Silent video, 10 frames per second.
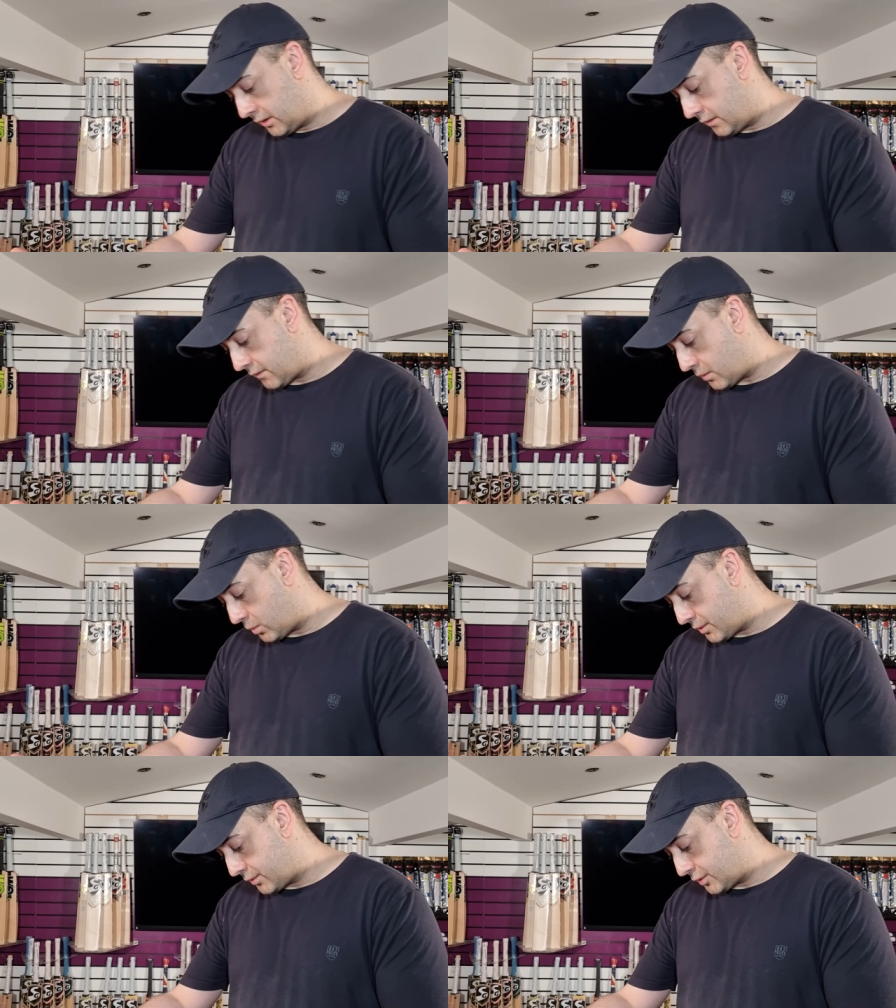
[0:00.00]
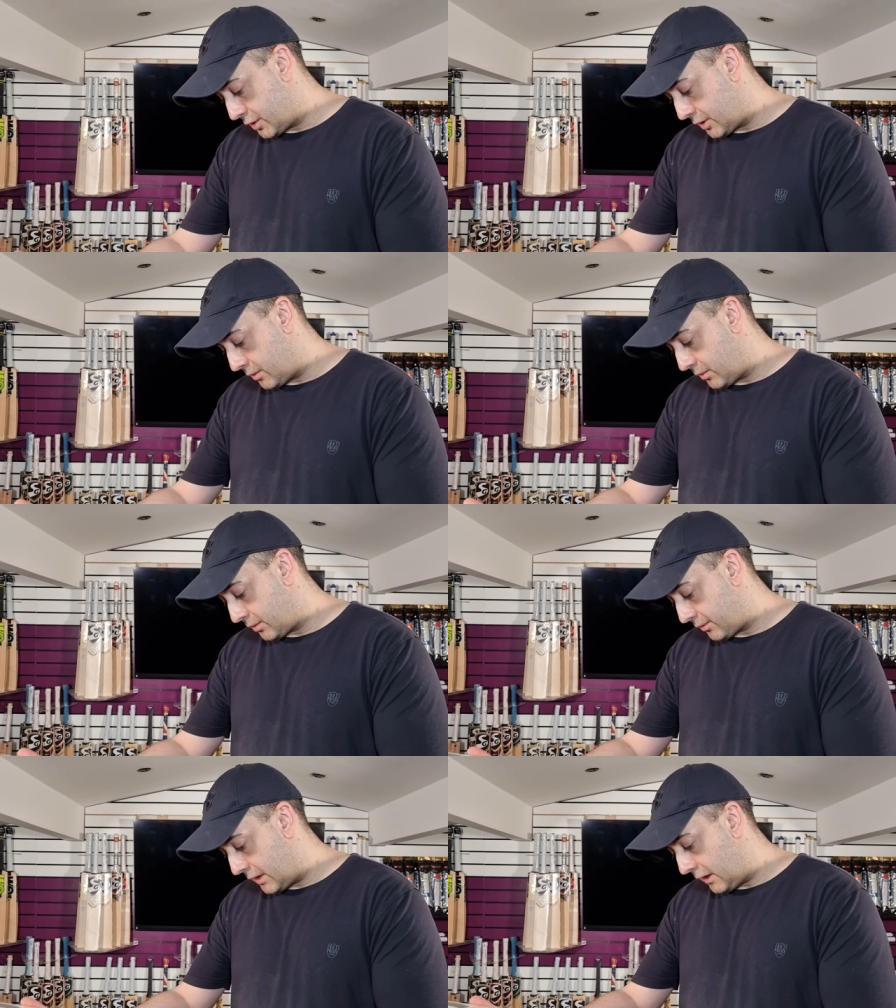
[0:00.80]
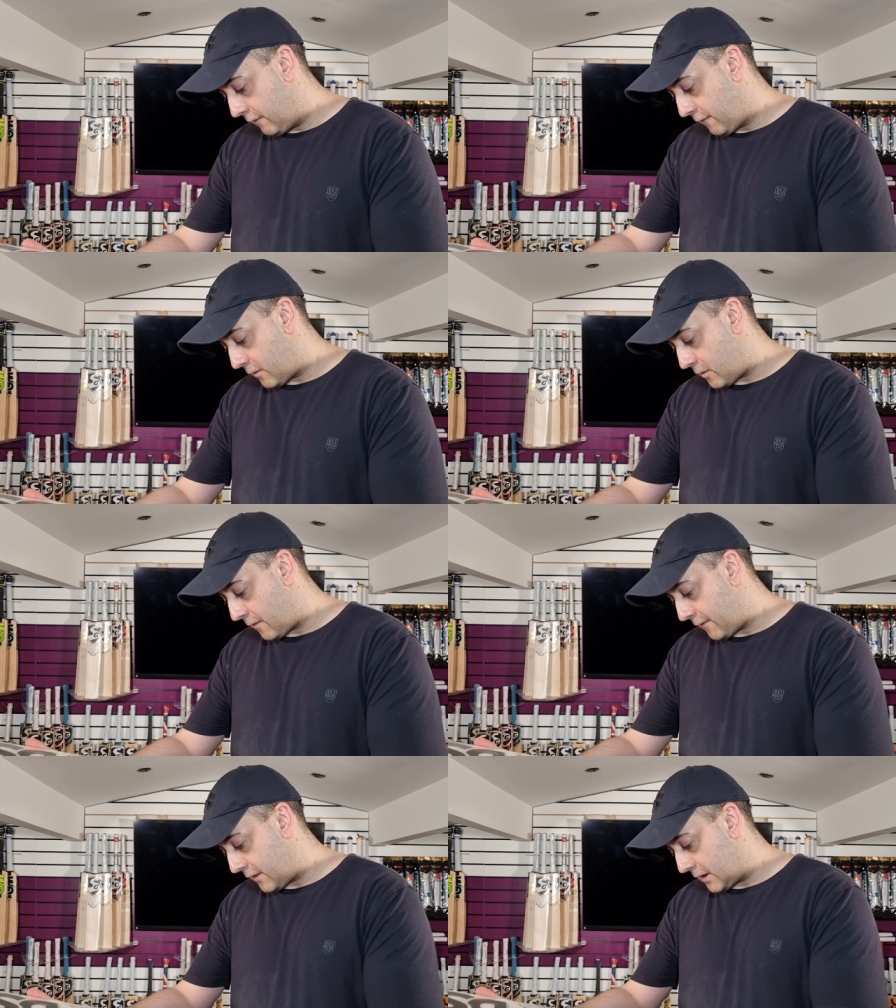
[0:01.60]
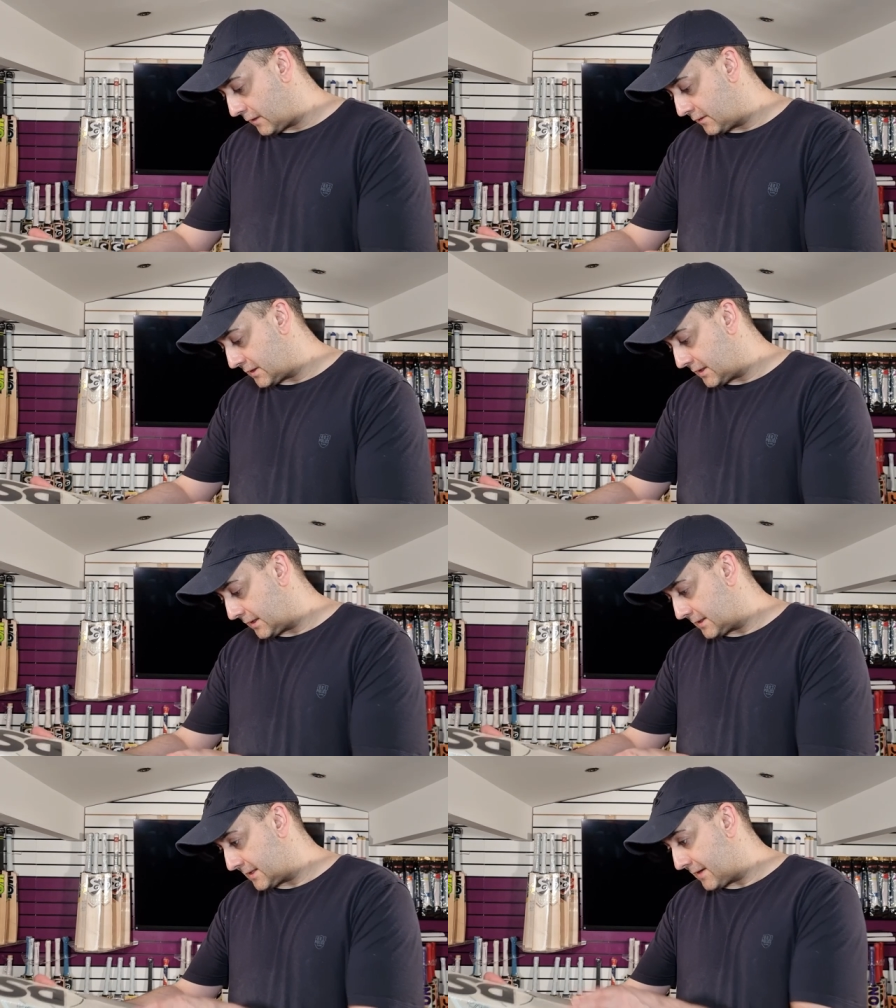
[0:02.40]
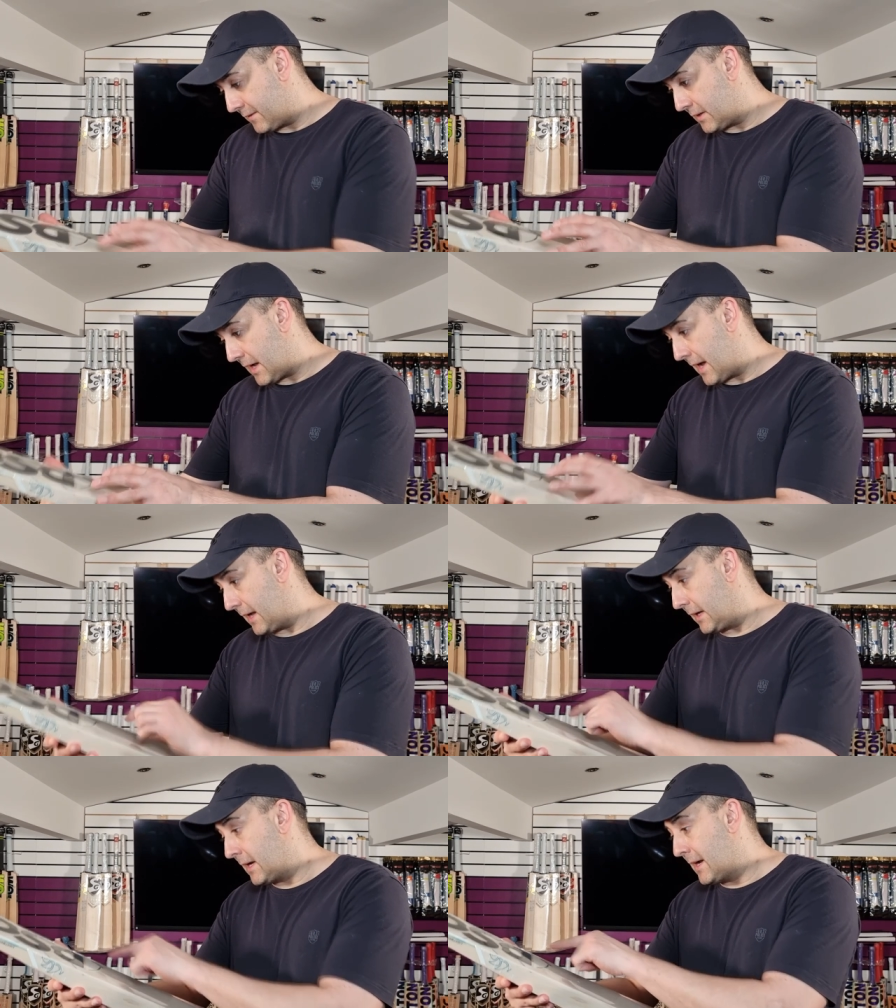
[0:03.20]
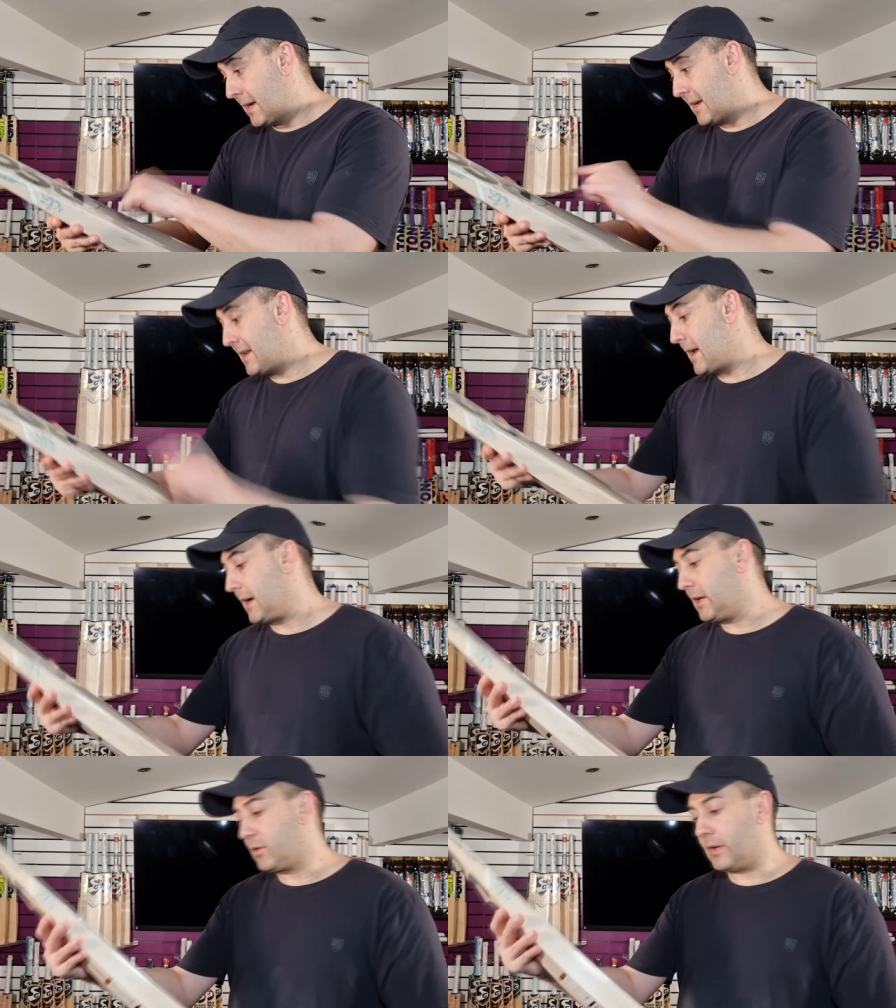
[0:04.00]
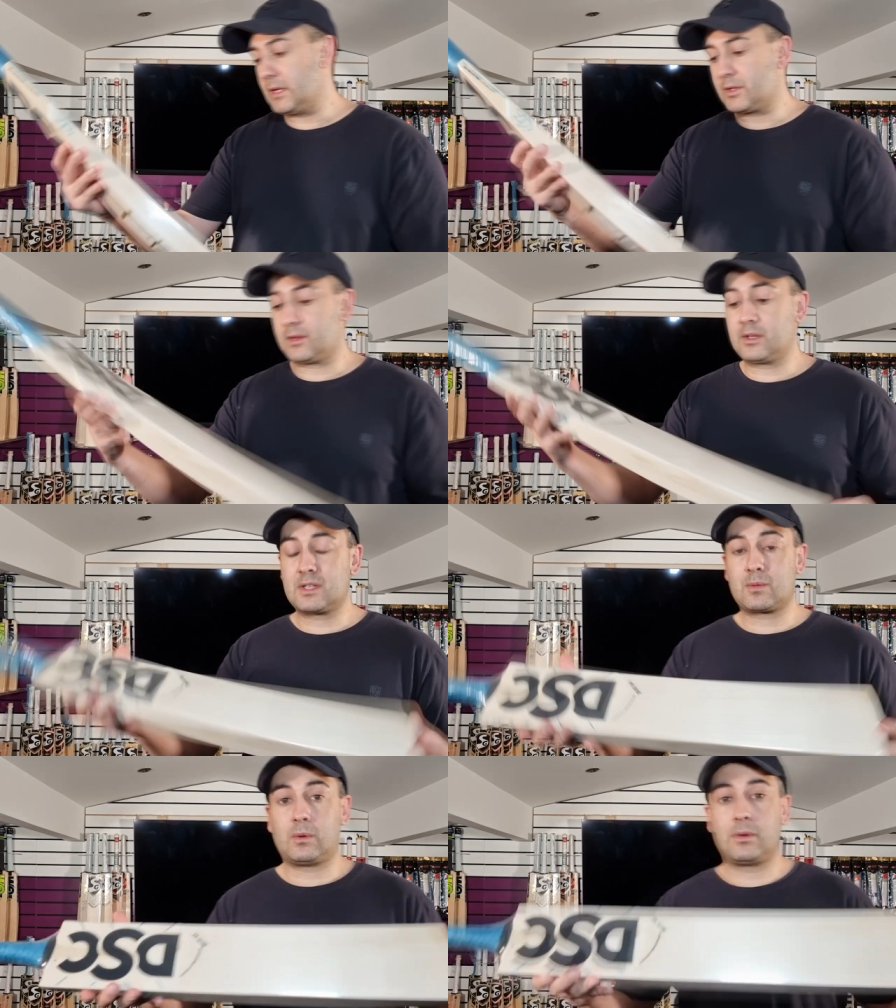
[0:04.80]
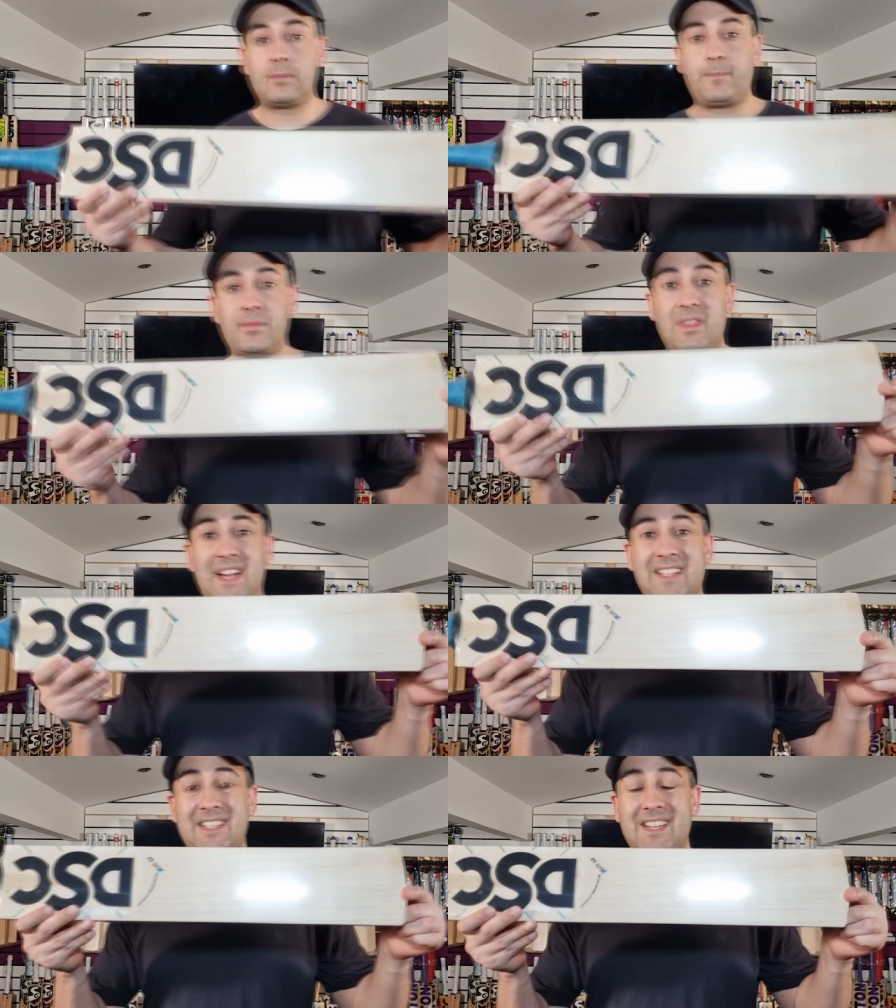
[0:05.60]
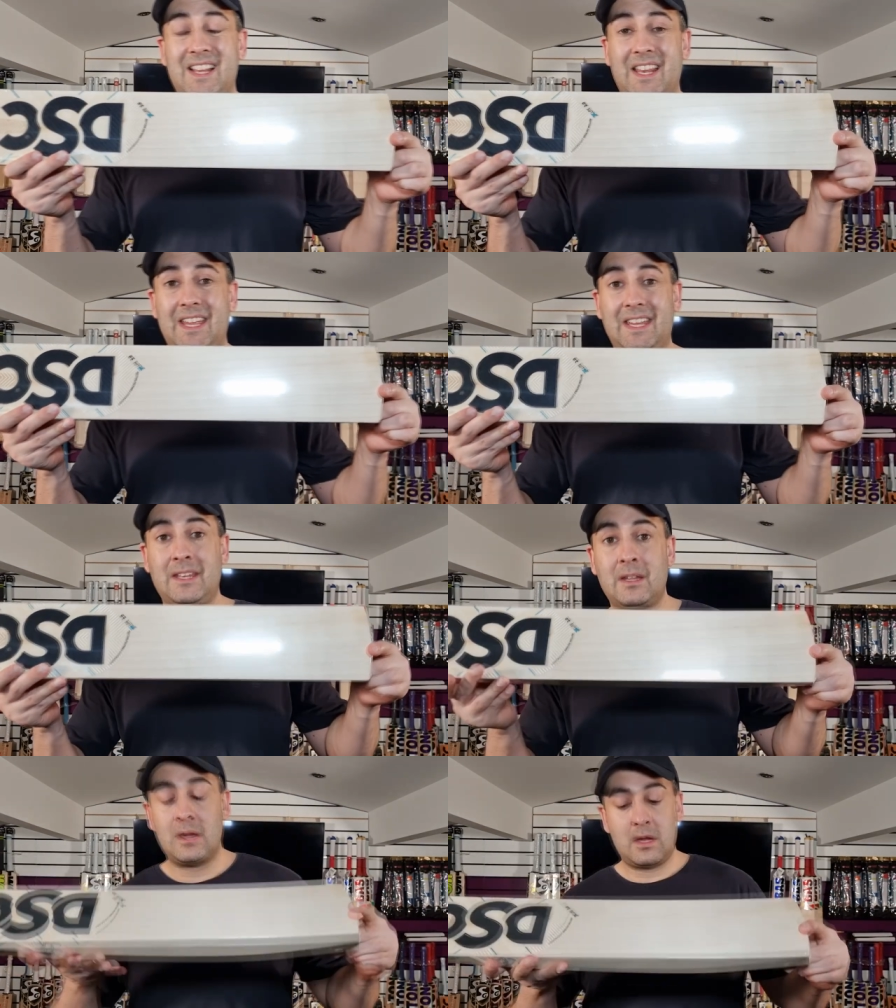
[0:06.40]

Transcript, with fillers: You've got one, two, three, four, five, six, seven, eight, nine grains on this one. Nice and clean.